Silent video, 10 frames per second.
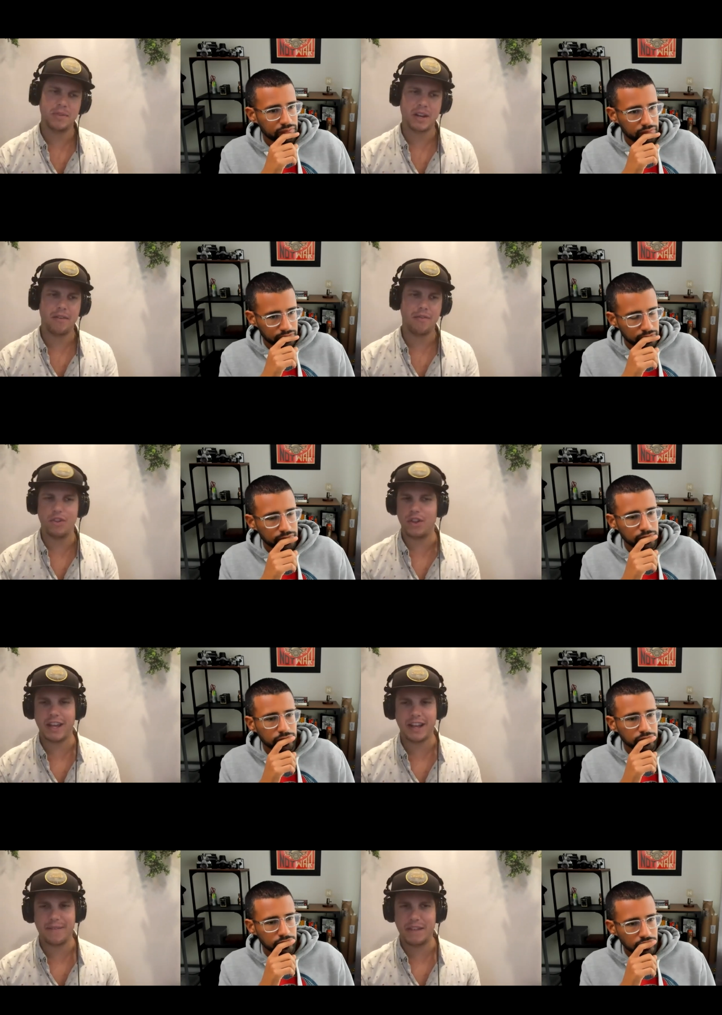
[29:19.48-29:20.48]
Speaker 1: like, I feel
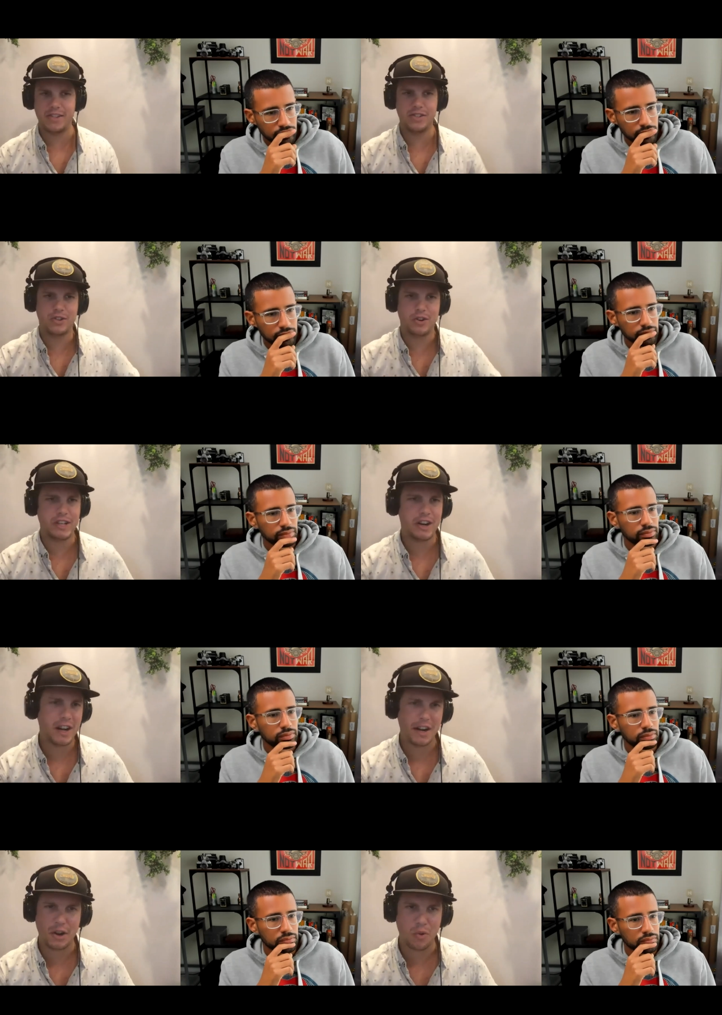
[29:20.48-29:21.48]
like it just turns out kind
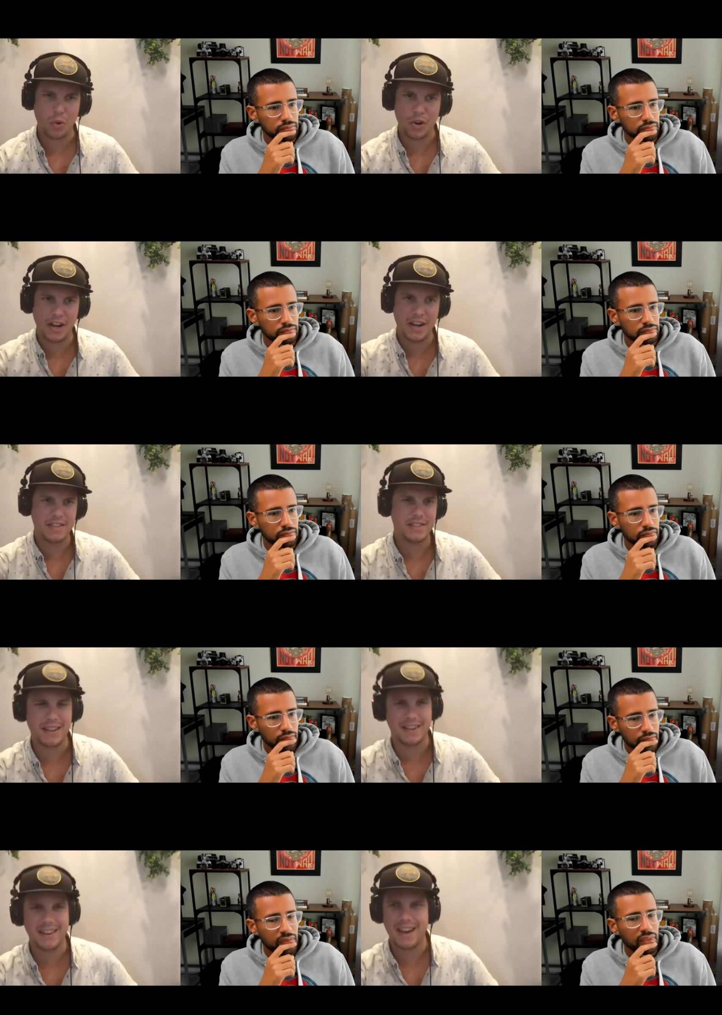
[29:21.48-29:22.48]
of corny, and it's like,
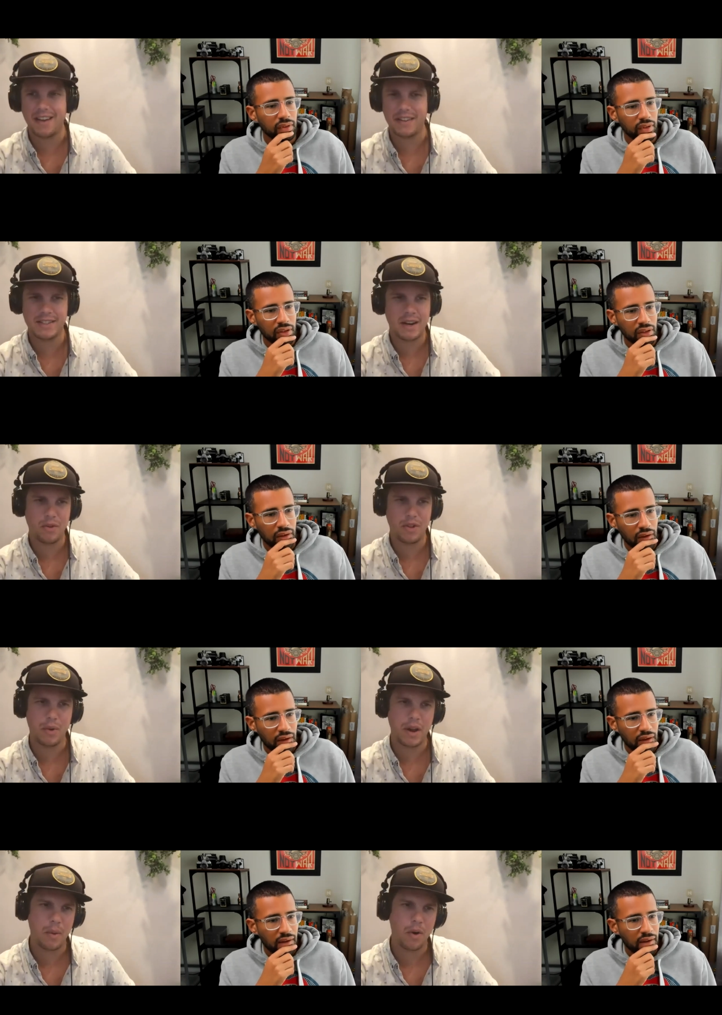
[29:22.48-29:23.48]
no, that's not really what
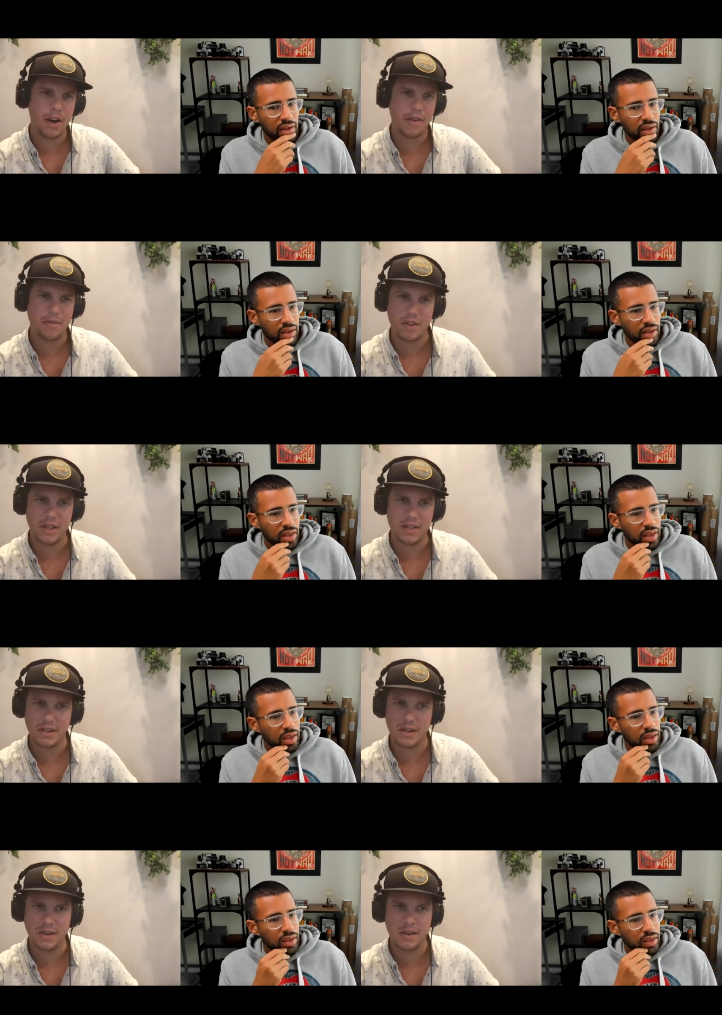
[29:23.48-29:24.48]
I wanted for this, you know?
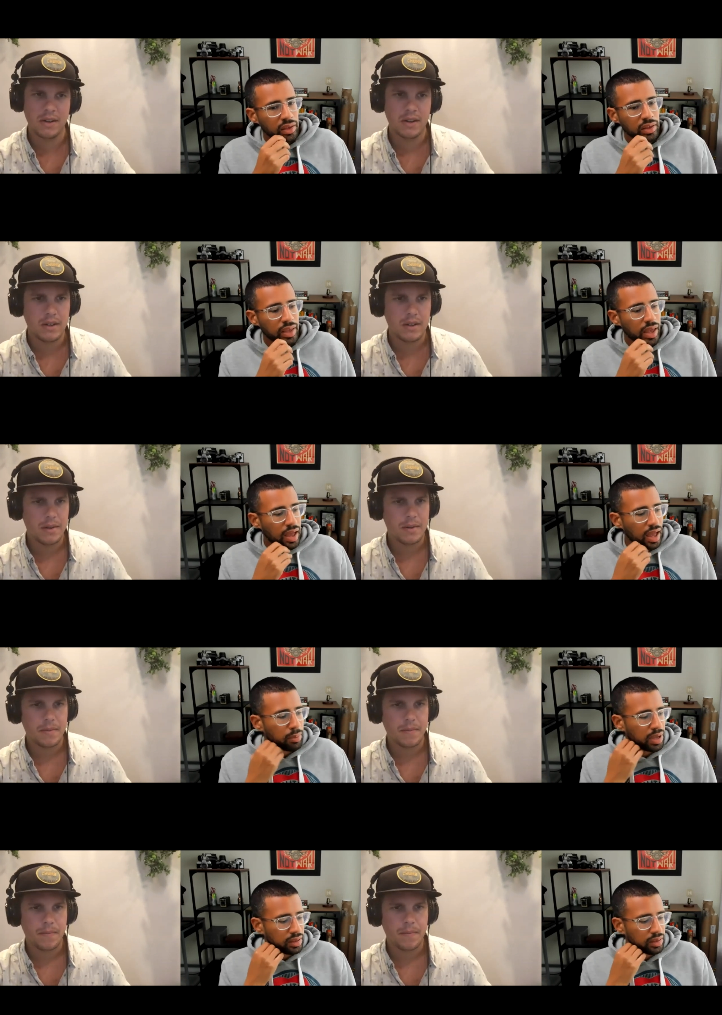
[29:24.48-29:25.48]
Yeah,
Speaker 2: I
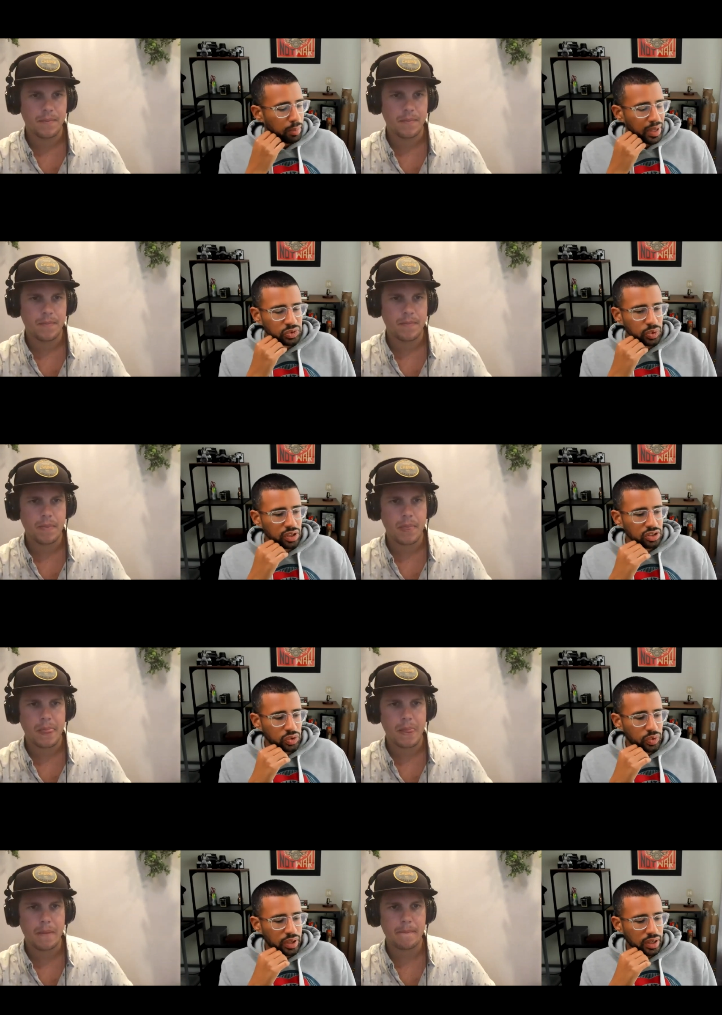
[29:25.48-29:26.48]
mean, the best way to
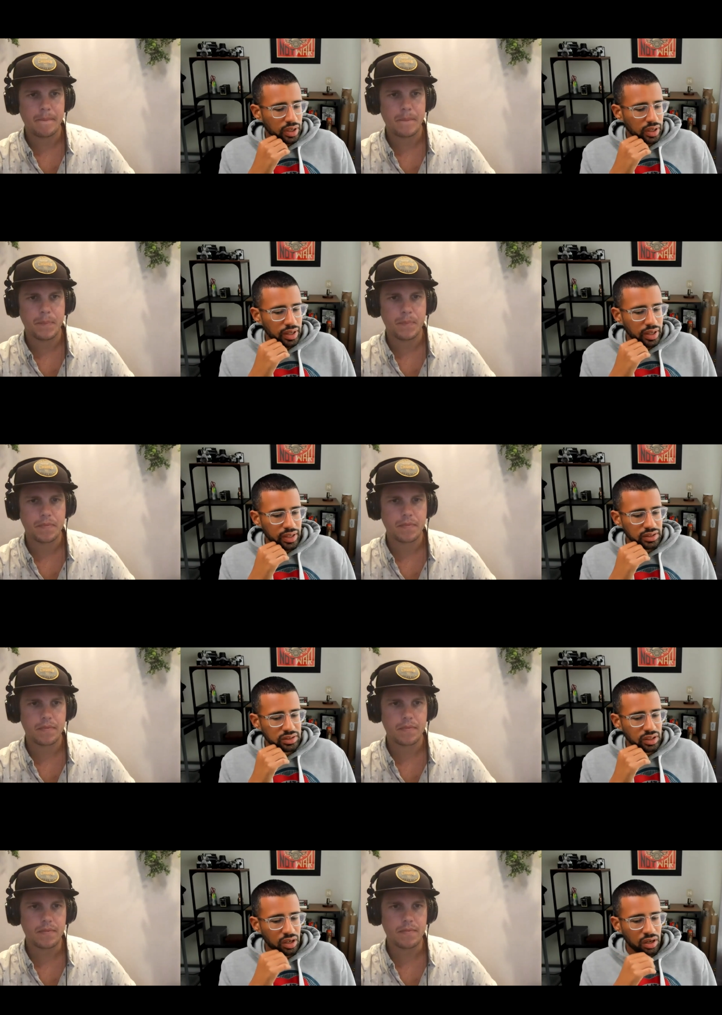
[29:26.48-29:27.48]
do it is
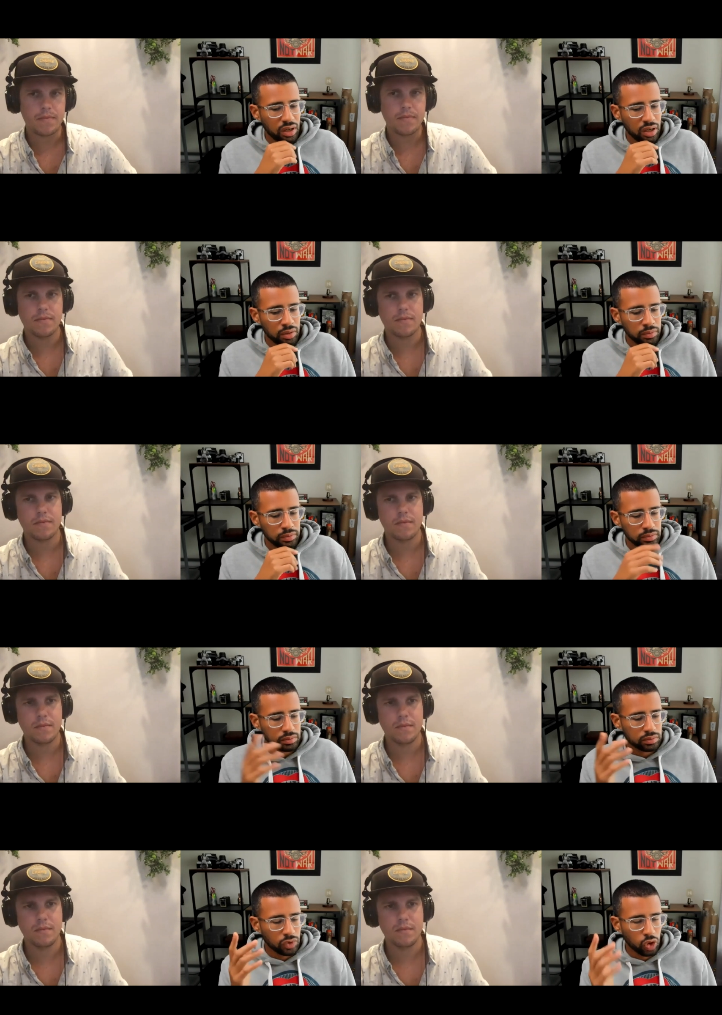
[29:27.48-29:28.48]
um,
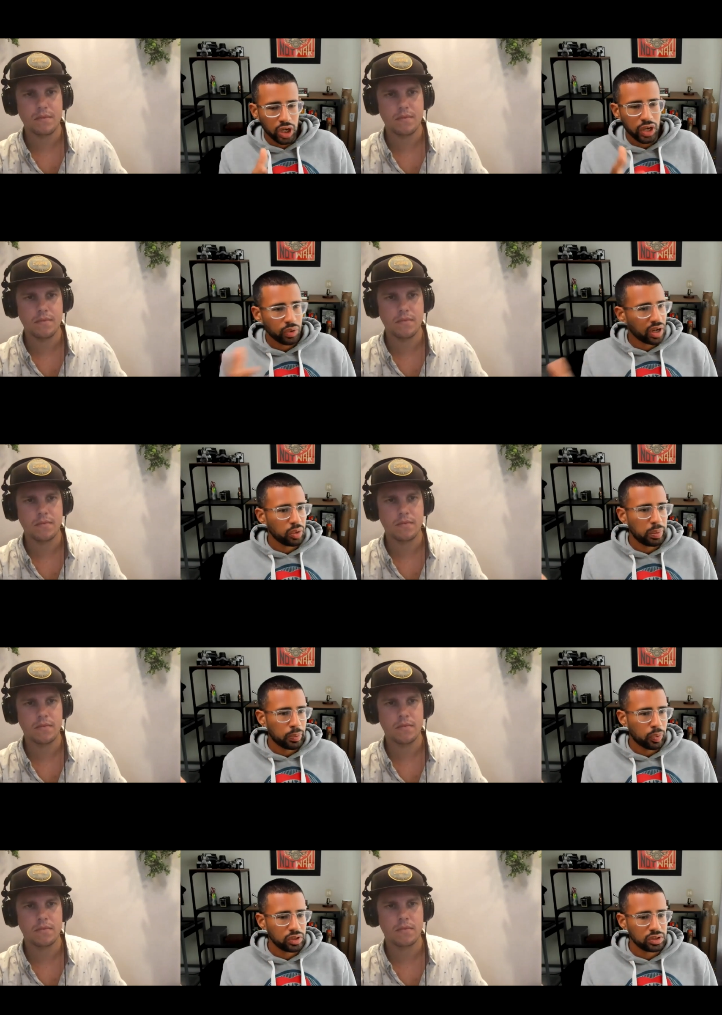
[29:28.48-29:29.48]
look at other
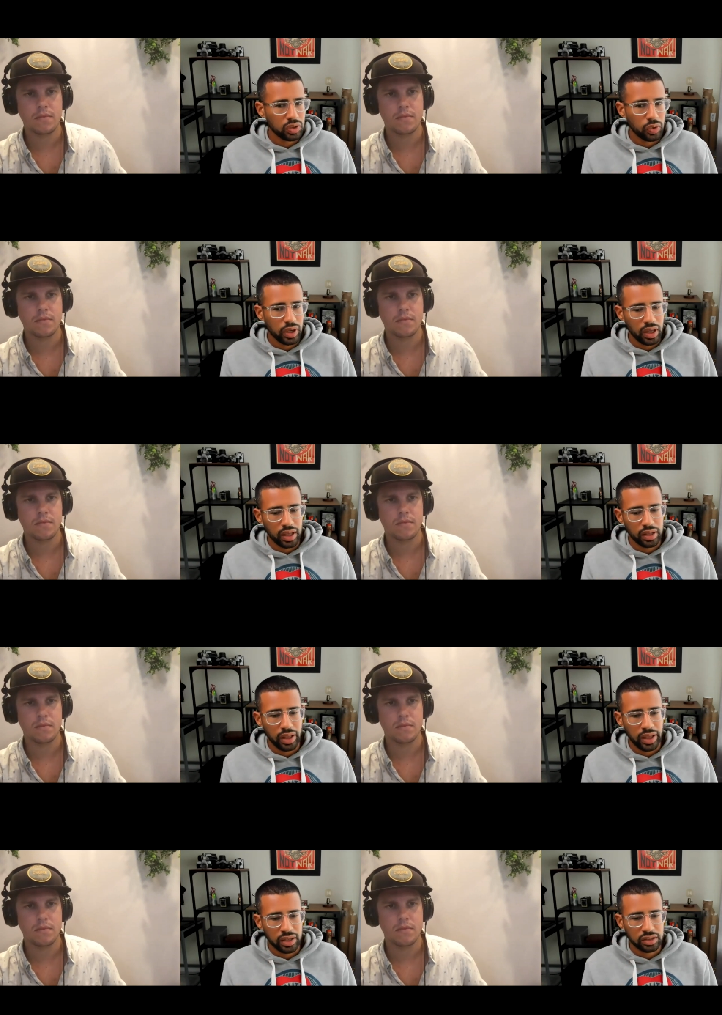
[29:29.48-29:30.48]
people are doing, and
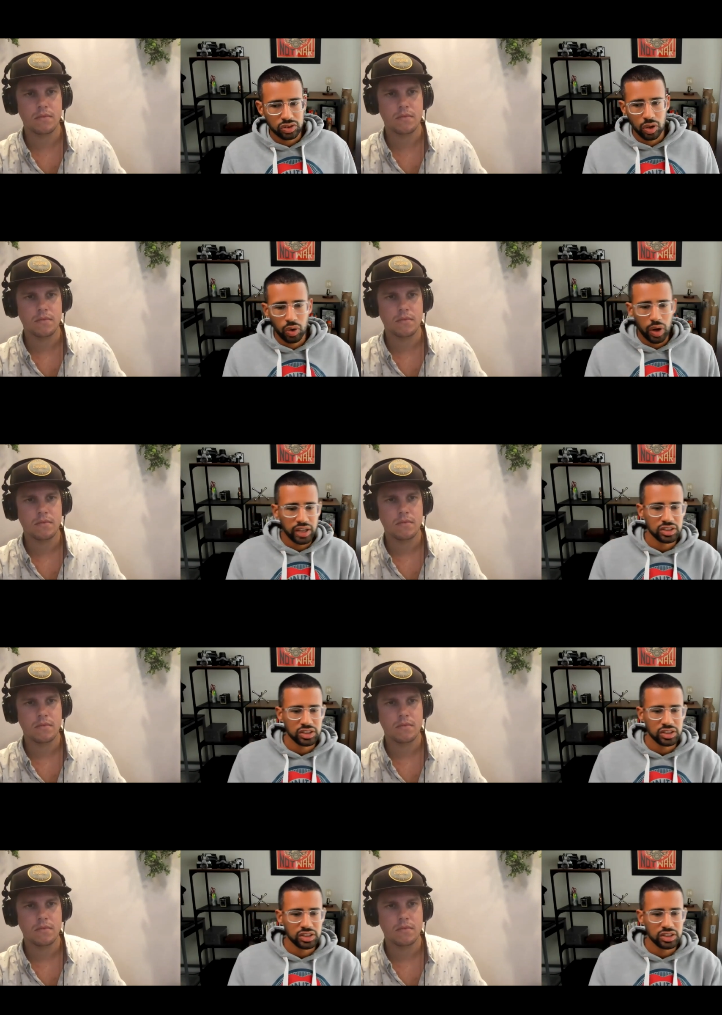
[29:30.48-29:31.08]
like, so I